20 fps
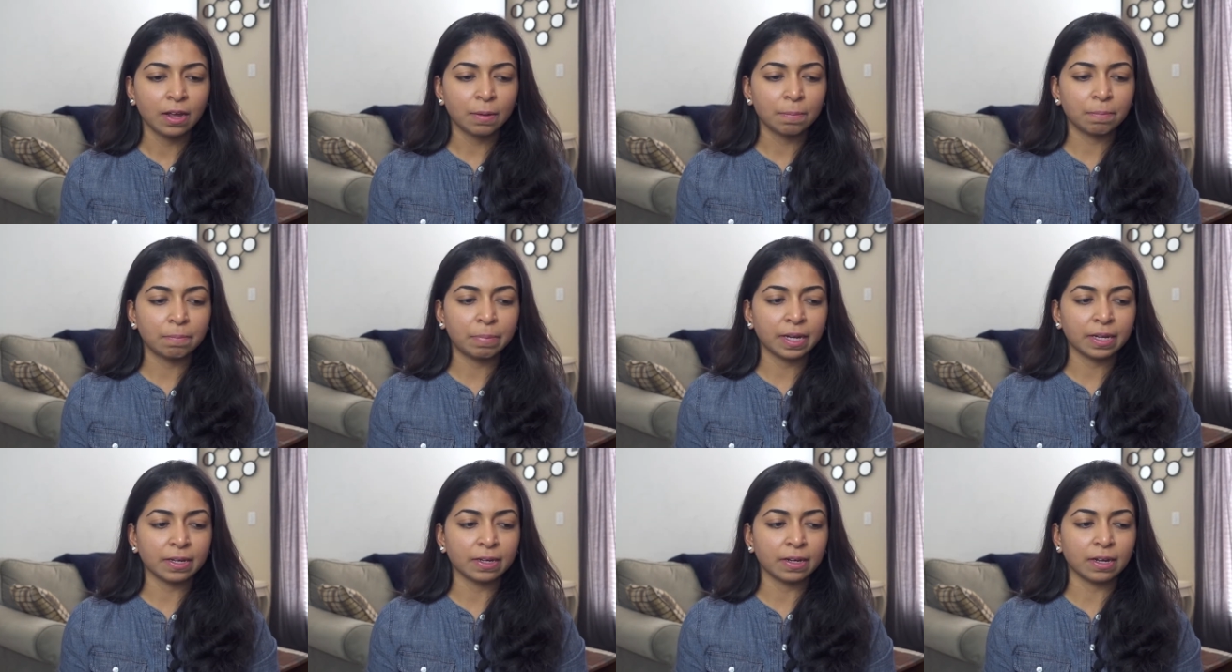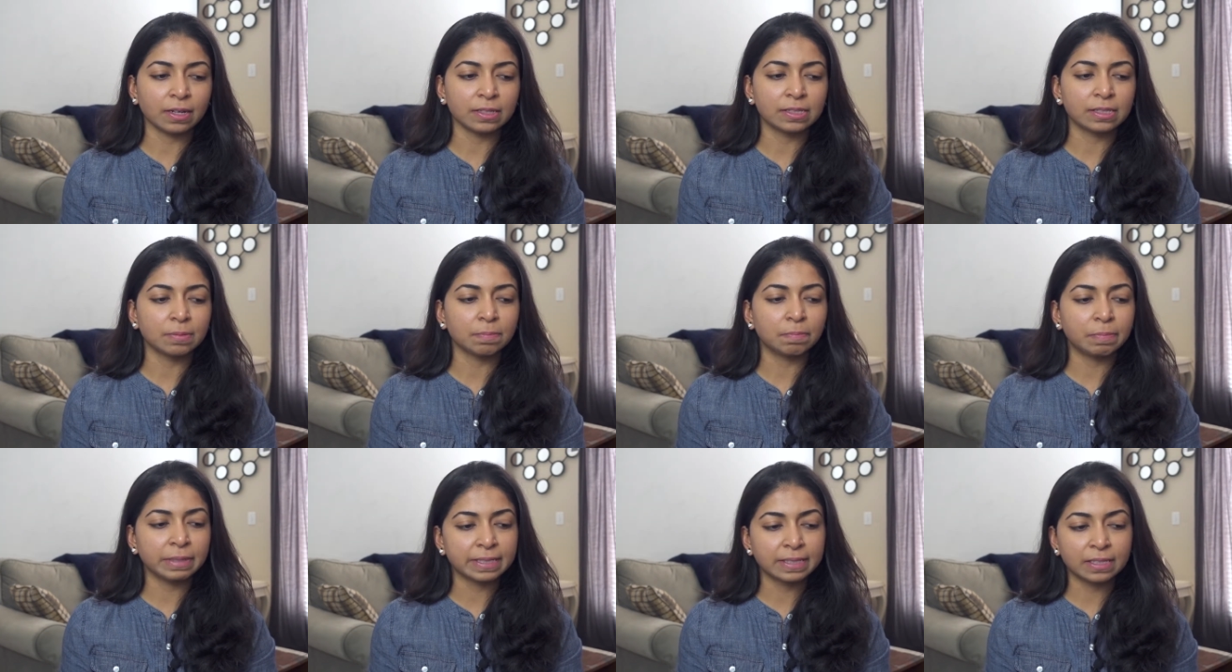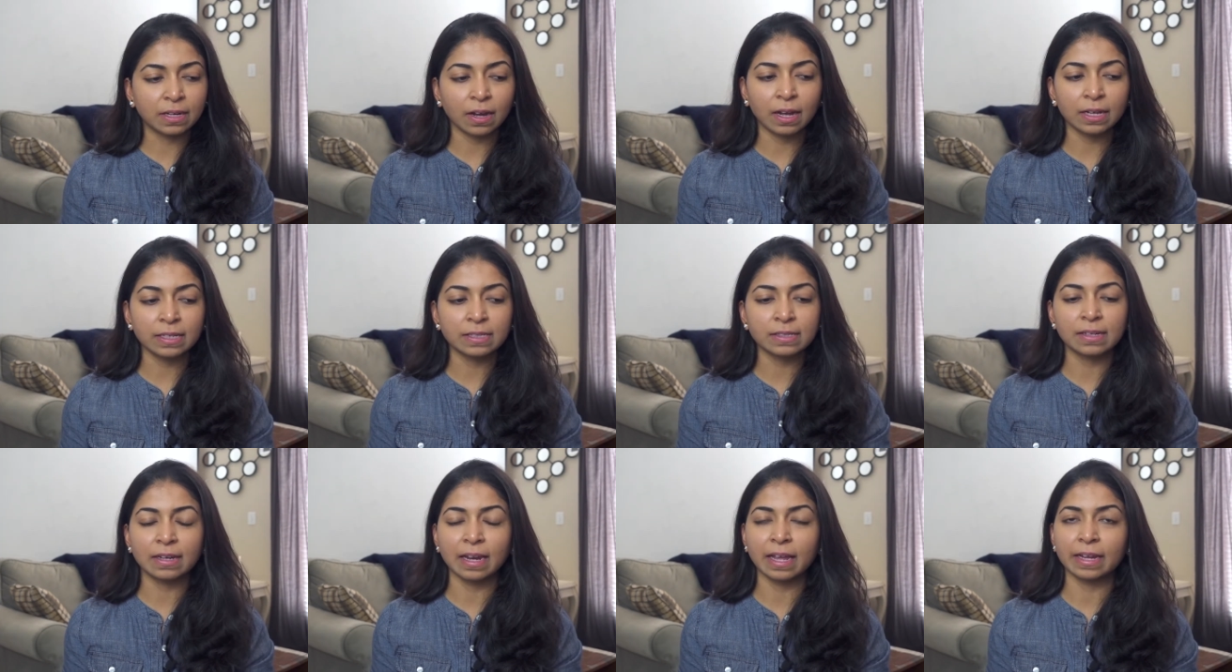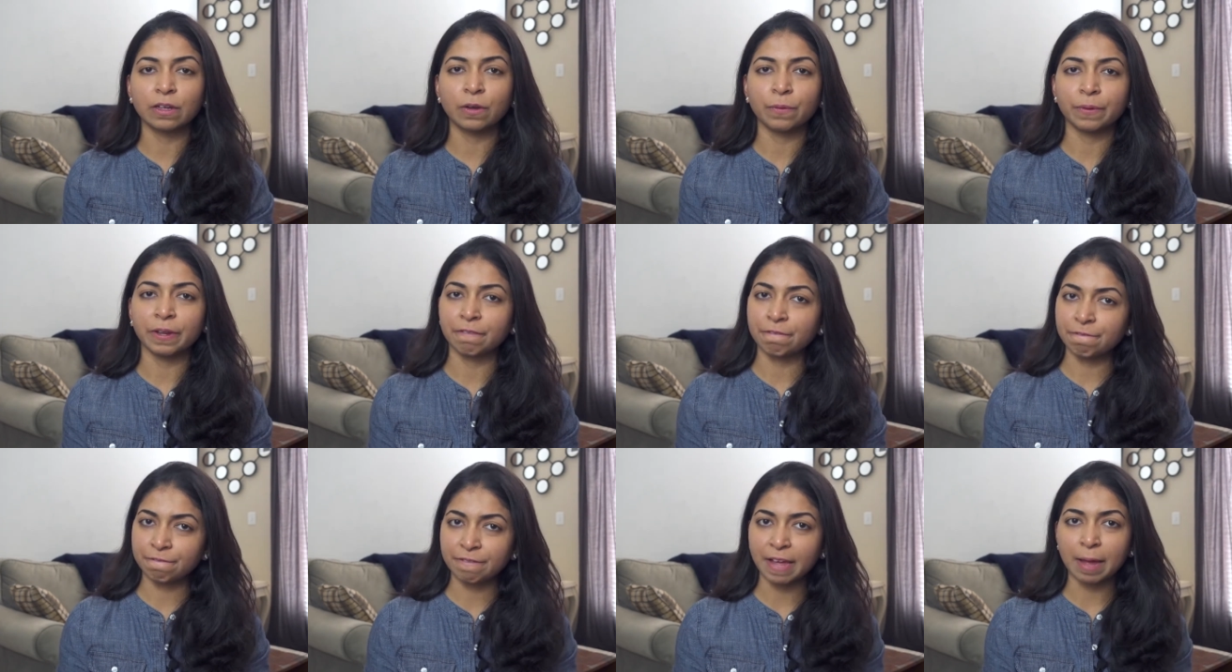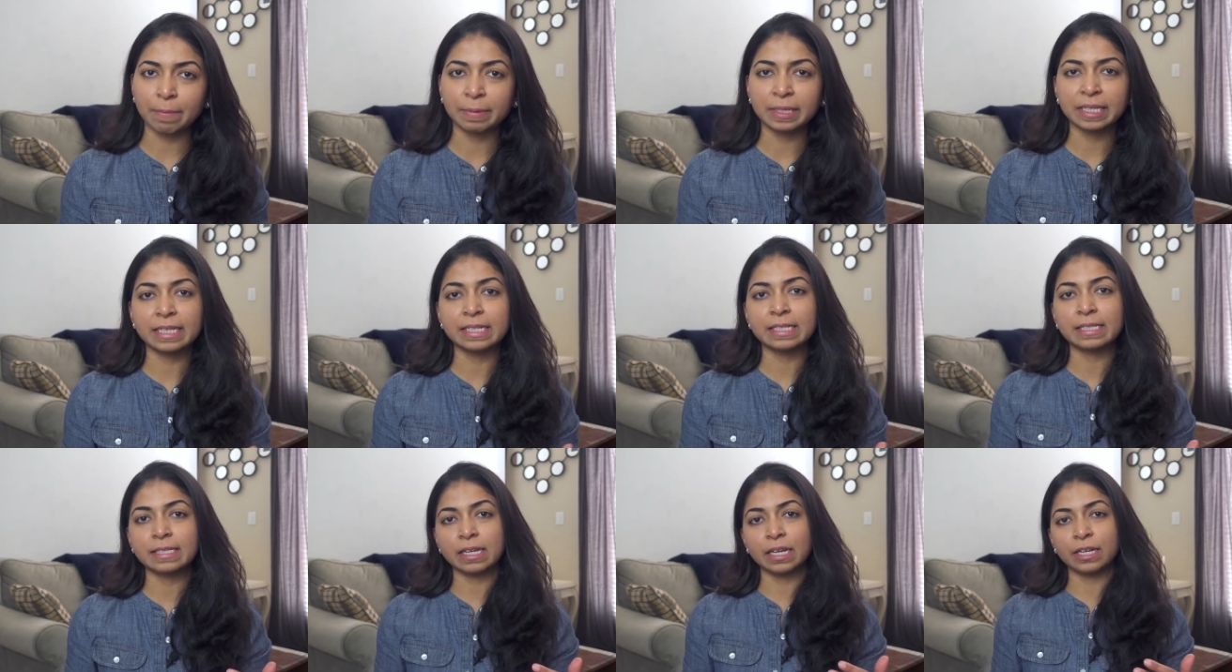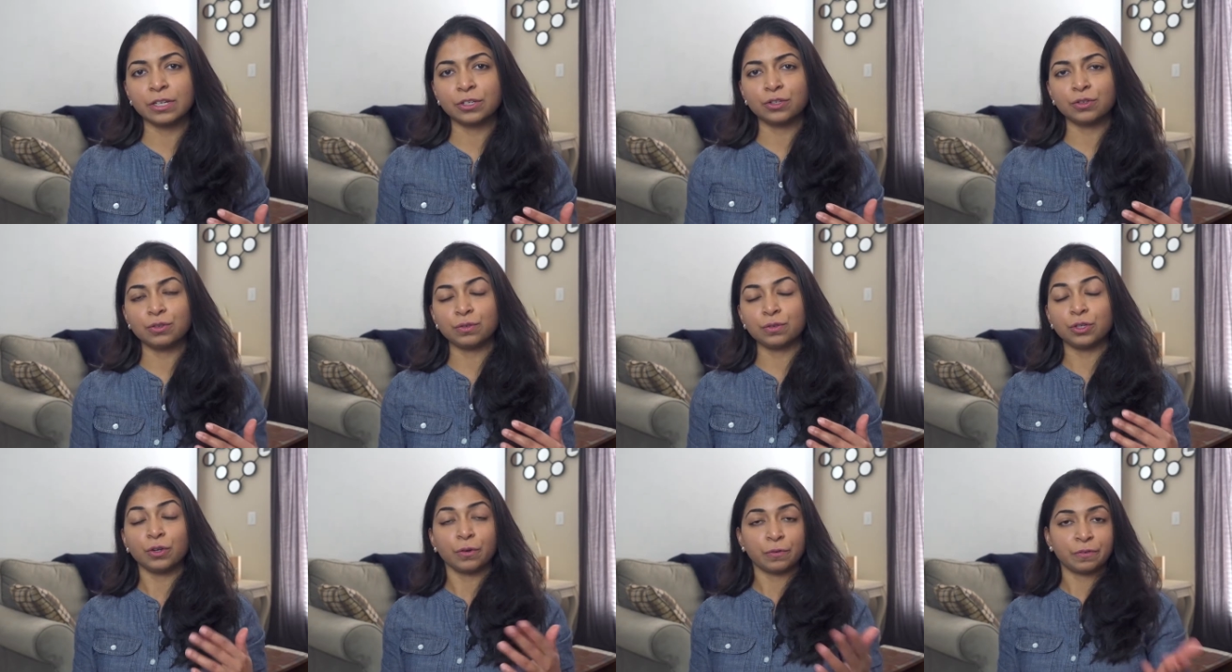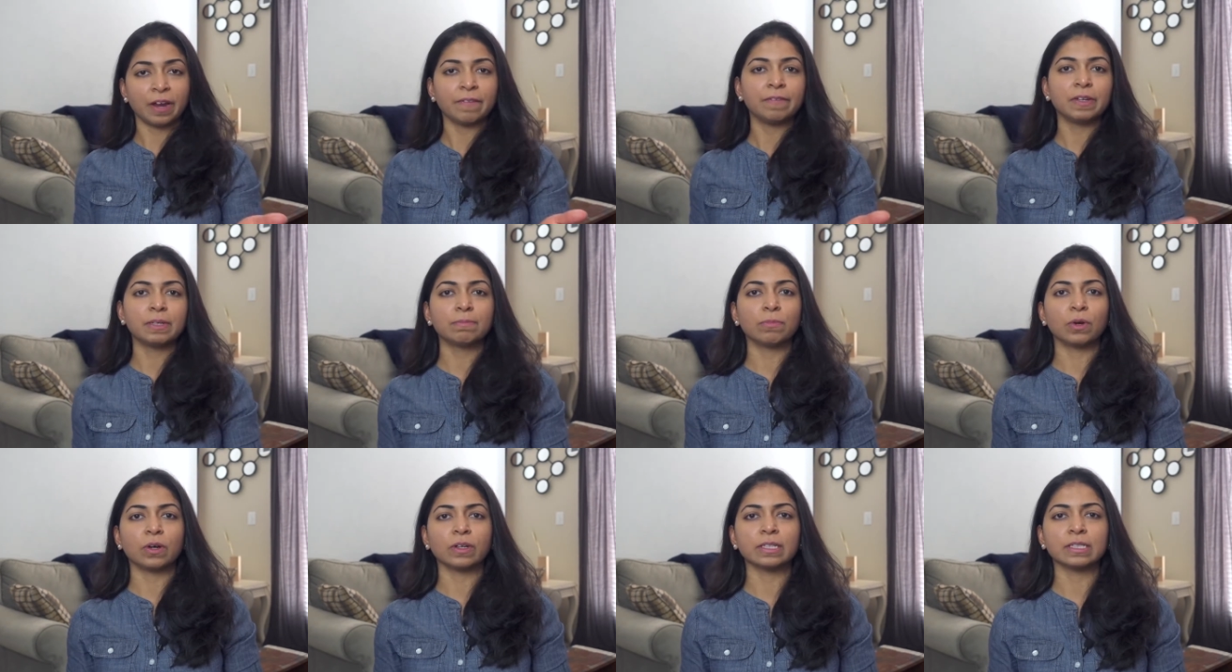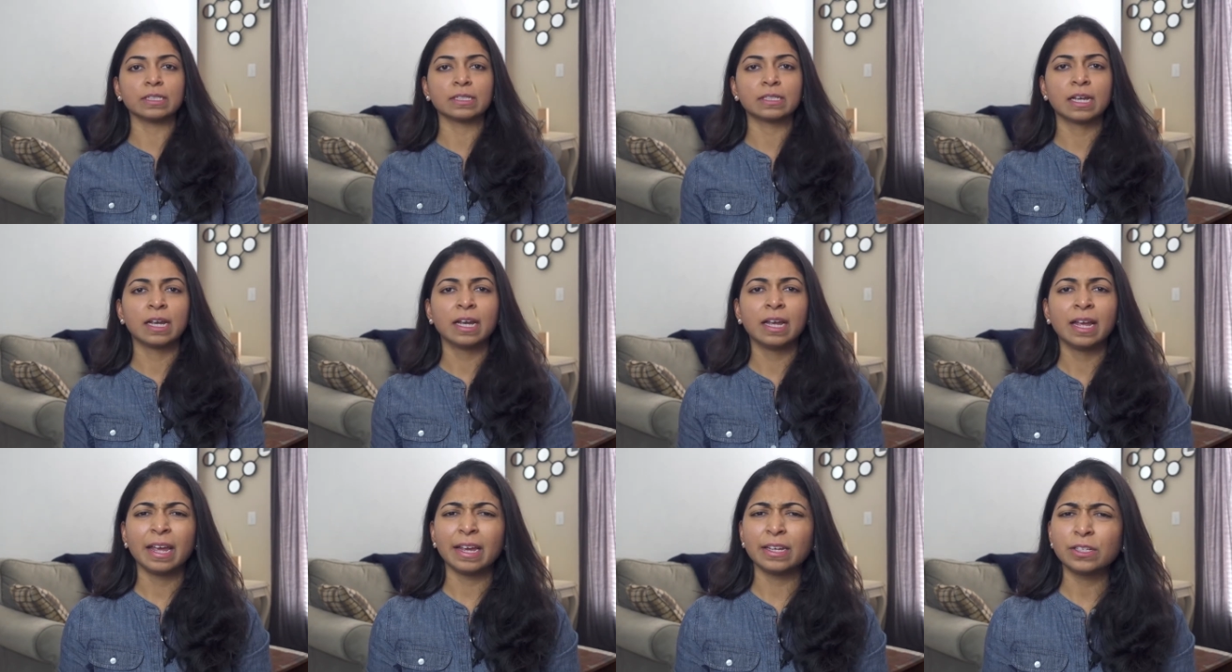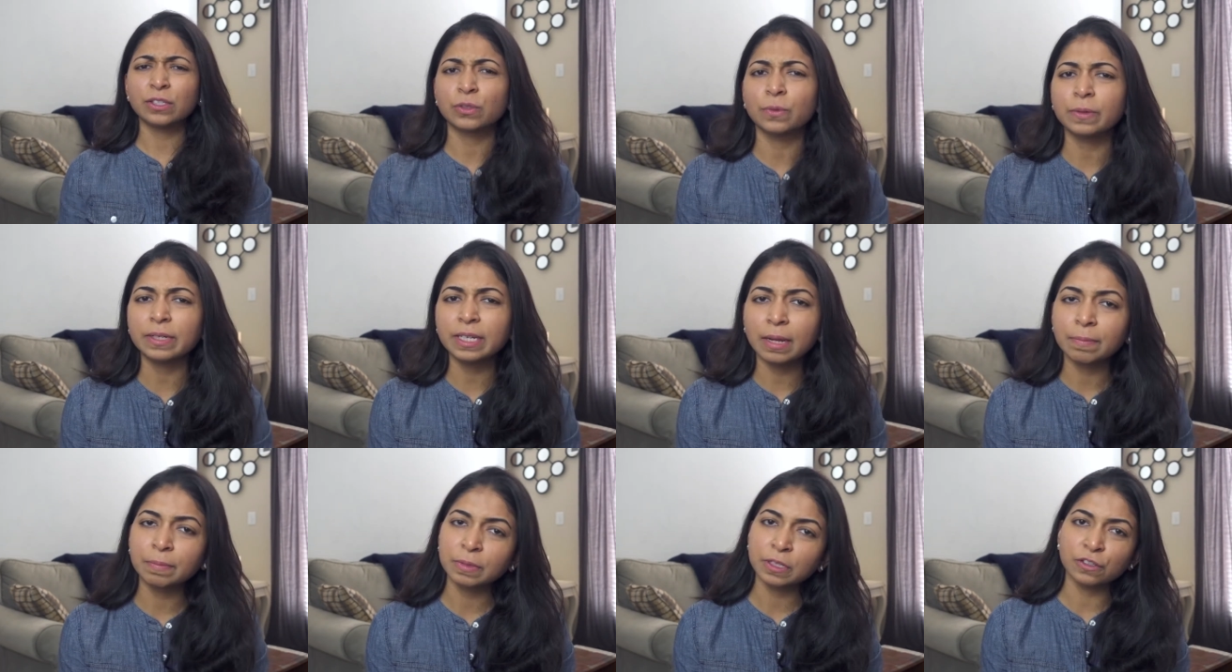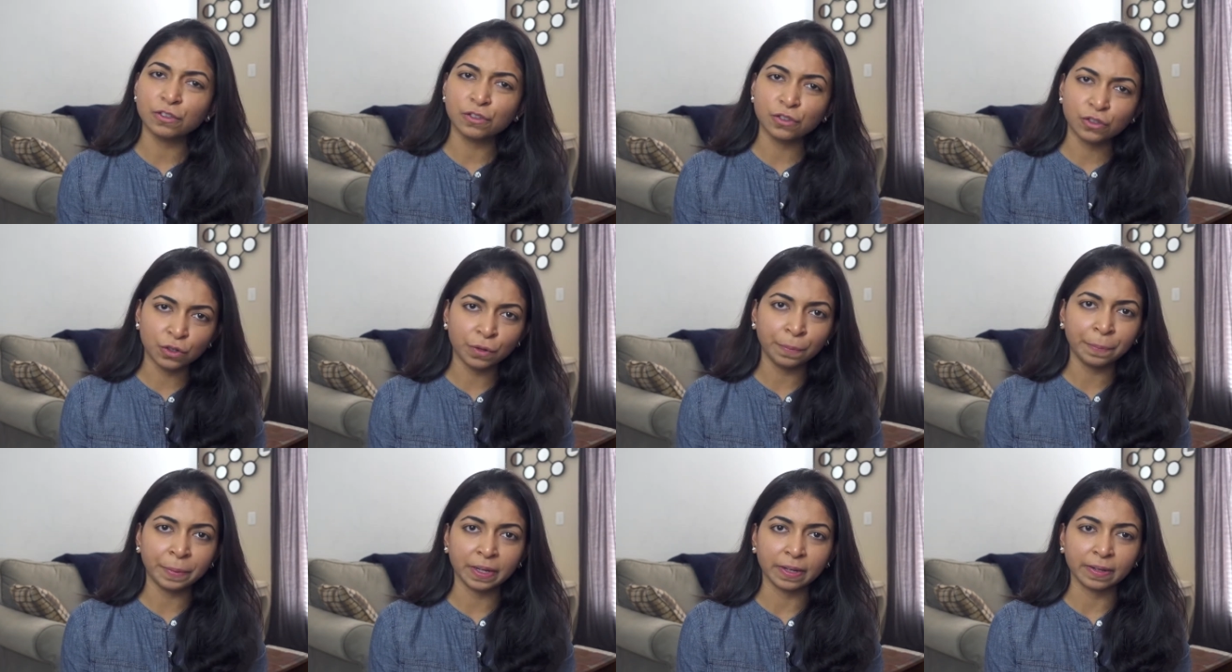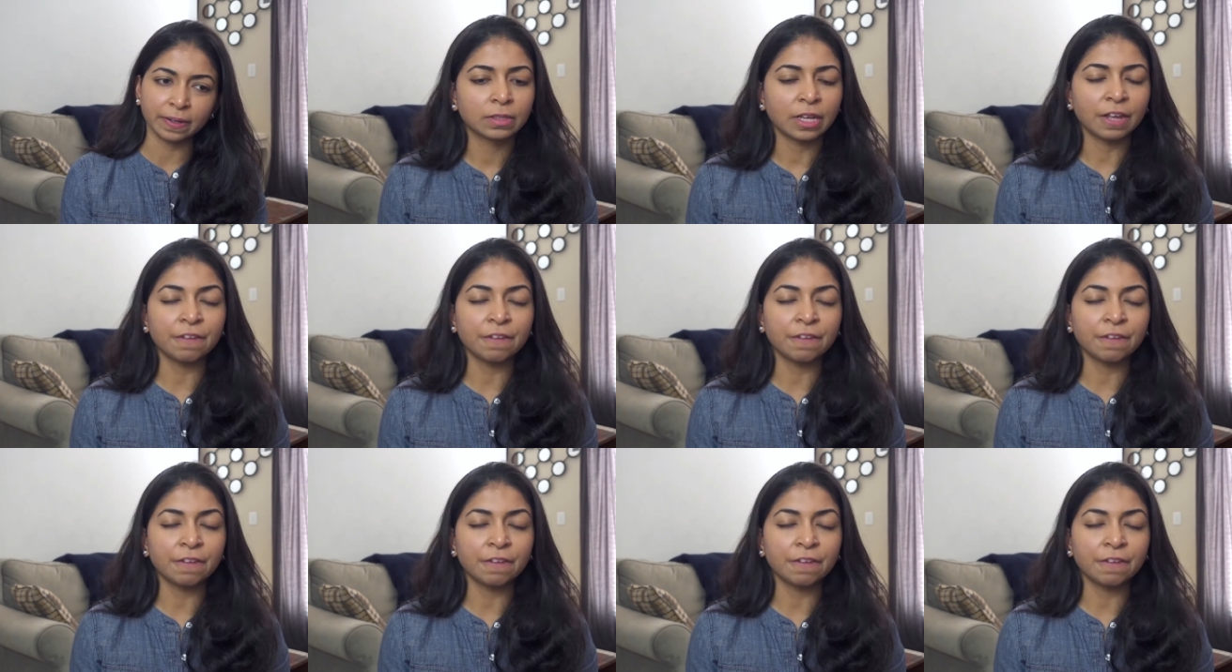but a simple task like loading families into your Revit models is so time consuming.